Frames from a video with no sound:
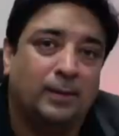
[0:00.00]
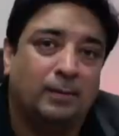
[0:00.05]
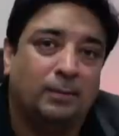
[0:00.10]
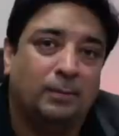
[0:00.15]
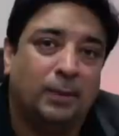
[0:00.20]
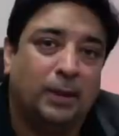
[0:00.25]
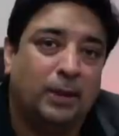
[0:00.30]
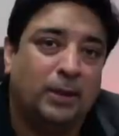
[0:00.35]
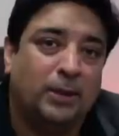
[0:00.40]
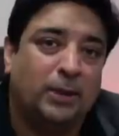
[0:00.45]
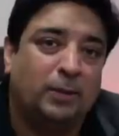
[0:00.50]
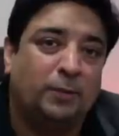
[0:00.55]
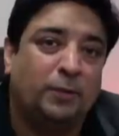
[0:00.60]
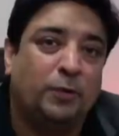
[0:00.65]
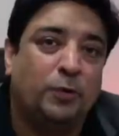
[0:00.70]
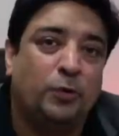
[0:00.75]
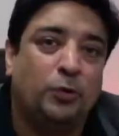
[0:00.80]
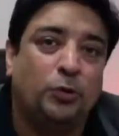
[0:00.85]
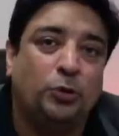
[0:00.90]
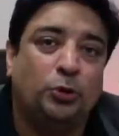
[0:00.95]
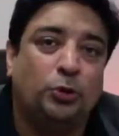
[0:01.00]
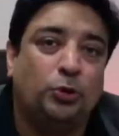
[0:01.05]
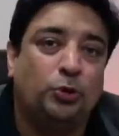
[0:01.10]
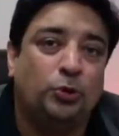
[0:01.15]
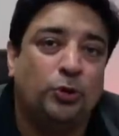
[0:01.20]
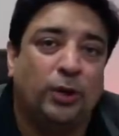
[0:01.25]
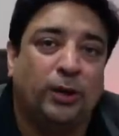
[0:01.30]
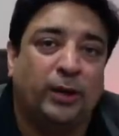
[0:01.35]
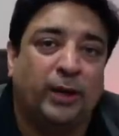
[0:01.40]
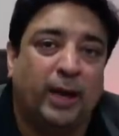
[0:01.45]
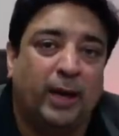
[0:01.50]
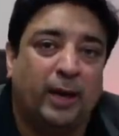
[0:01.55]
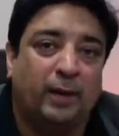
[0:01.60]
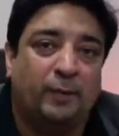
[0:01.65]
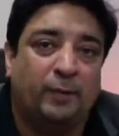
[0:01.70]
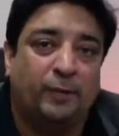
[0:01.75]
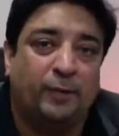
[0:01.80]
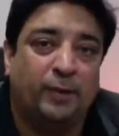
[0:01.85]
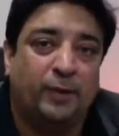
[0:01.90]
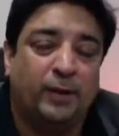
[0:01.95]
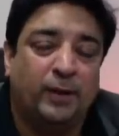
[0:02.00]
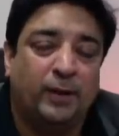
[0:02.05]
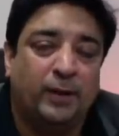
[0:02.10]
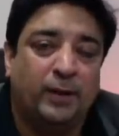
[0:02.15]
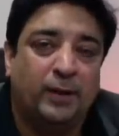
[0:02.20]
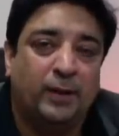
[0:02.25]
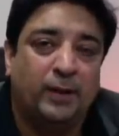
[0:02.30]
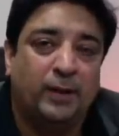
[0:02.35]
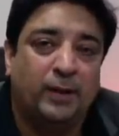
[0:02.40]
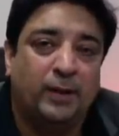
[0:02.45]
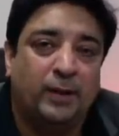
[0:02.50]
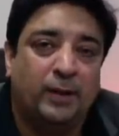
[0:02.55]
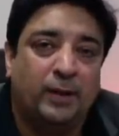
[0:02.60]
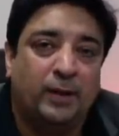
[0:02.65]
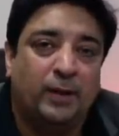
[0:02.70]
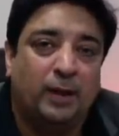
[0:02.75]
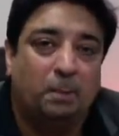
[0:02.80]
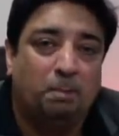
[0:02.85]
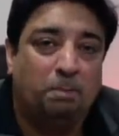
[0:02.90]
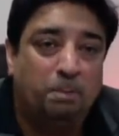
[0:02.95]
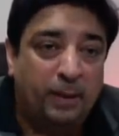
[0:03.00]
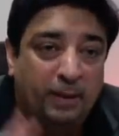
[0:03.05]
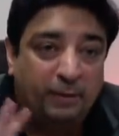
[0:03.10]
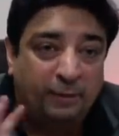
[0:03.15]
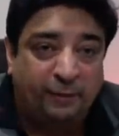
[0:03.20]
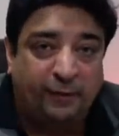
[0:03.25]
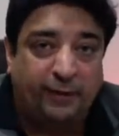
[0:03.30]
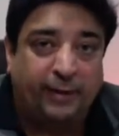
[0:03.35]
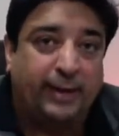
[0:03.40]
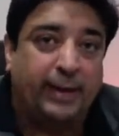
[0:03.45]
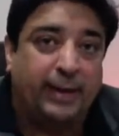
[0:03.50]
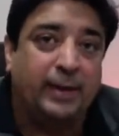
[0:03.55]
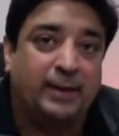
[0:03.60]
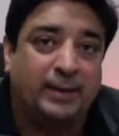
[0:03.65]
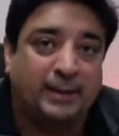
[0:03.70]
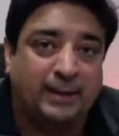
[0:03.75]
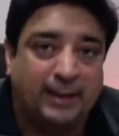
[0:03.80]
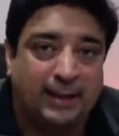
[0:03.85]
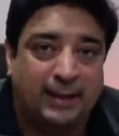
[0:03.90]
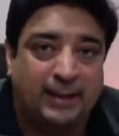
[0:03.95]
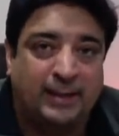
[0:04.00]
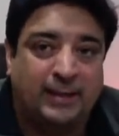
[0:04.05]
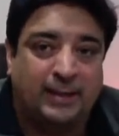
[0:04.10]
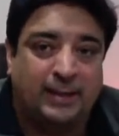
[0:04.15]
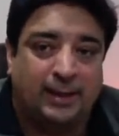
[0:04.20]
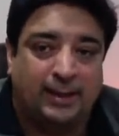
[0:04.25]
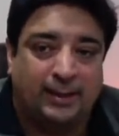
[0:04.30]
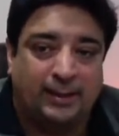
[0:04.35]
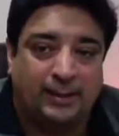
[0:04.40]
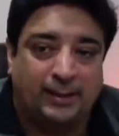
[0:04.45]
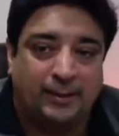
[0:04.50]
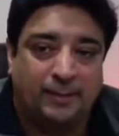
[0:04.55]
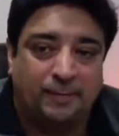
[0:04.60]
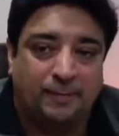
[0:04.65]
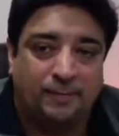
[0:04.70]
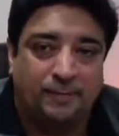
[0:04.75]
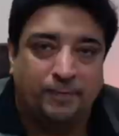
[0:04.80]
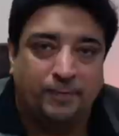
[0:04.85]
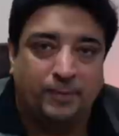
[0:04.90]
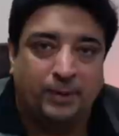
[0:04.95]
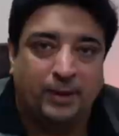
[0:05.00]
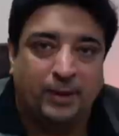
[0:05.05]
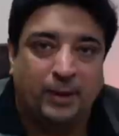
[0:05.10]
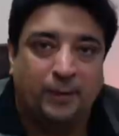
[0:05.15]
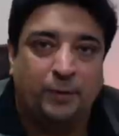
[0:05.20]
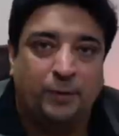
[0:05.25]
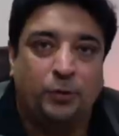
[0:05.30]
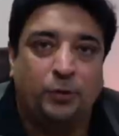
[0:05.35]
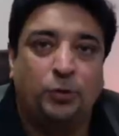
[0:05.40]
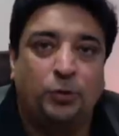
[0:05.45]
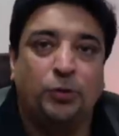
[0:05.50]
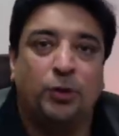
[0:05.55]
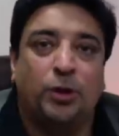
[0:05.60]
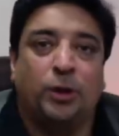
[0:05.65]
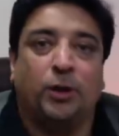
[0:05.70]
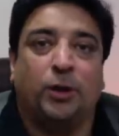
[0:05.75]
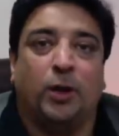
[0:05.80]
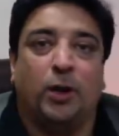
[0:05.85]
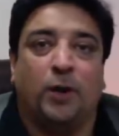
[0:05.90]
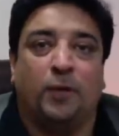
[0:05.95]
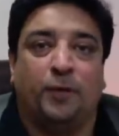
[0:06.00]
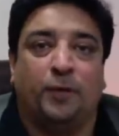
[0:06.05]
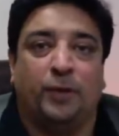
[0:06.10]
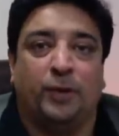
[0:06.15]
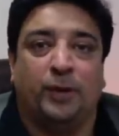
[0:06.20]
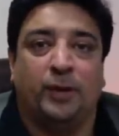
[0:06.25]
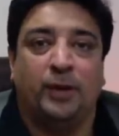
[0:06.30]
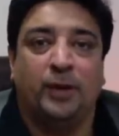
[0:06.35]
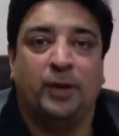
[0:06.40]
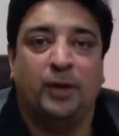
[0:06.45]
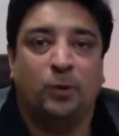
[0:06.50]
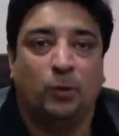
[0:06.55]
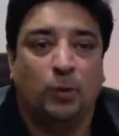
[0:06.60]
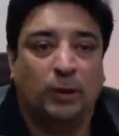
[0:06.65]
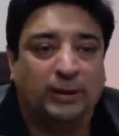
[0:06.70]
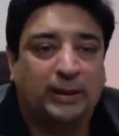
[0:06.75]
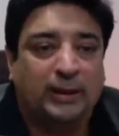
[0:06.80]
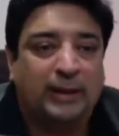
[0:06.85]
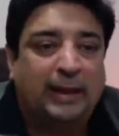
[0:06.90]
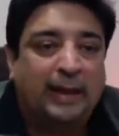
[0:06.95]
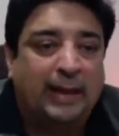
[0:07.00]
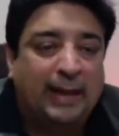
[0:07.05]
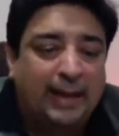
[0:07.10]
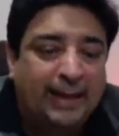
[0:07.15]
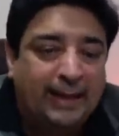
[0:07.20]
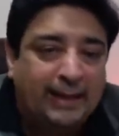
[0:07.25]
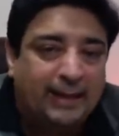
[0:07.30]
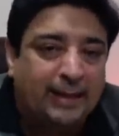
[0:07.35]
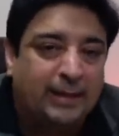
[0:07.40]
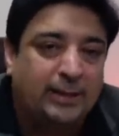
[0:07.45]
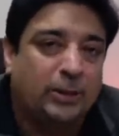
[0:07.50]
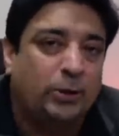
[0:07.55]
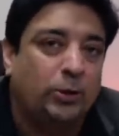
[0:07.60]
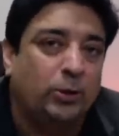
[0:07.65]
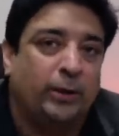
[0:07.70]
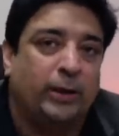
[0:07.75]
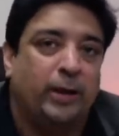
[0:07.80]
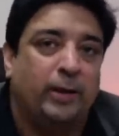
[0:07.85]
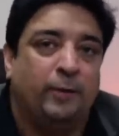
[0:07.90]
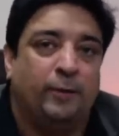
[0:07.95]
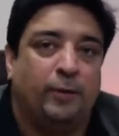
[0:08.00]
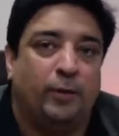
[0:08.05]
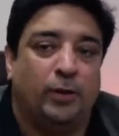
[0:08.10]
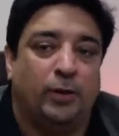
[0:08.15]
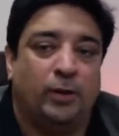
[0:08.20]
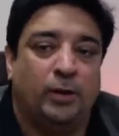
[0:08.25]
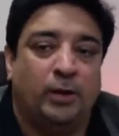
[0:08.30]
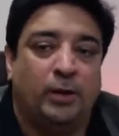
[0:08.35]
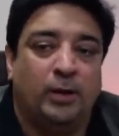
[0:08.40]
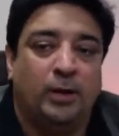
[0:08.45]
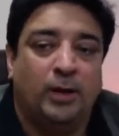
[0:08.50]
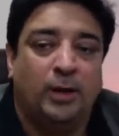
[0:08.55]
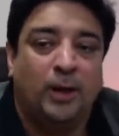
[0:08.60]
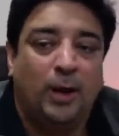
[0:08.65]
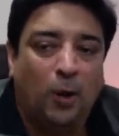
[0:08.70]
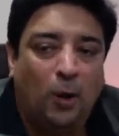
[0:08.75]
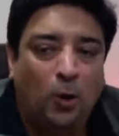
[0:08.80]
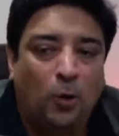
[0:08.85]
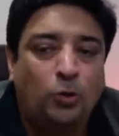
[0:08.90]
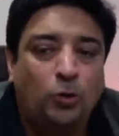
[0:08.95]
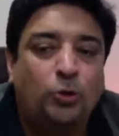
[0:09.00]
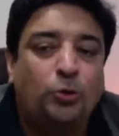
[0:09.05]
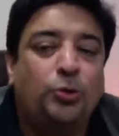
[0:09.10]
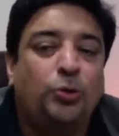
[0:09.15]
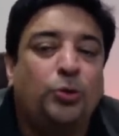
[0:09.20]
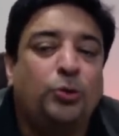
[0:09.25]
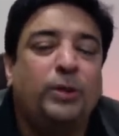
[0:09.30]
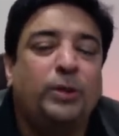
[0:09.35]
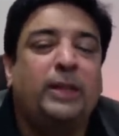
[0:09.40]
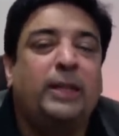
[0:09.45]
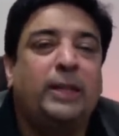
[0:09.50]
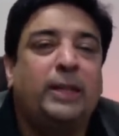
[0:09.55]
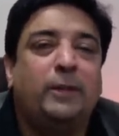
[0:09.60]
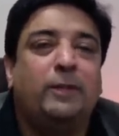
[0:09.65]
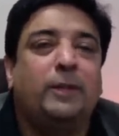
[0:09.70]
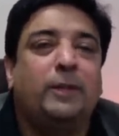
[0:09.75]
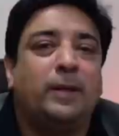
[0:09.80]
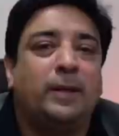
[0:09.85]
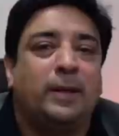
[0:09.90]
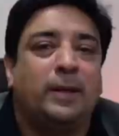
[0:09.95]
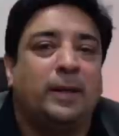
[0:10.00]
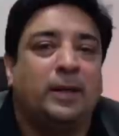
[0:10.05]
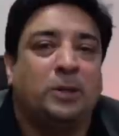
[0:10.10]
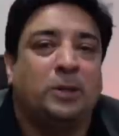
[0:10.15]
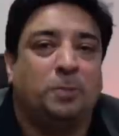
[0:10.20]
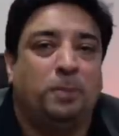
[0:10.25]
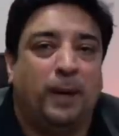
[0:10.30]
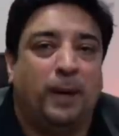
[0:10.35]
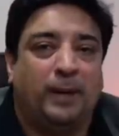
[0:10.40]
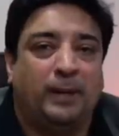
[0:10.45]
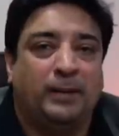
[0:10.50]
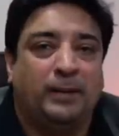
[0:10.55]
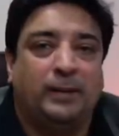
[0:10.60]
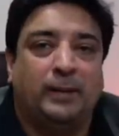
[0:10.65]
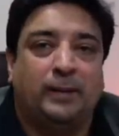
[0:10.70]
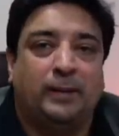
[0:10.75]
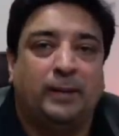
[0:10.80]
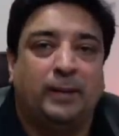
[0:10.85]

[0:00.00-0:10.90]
because if you do not have a befitting skill set, if you do not offer what client is looking for, how do you even expect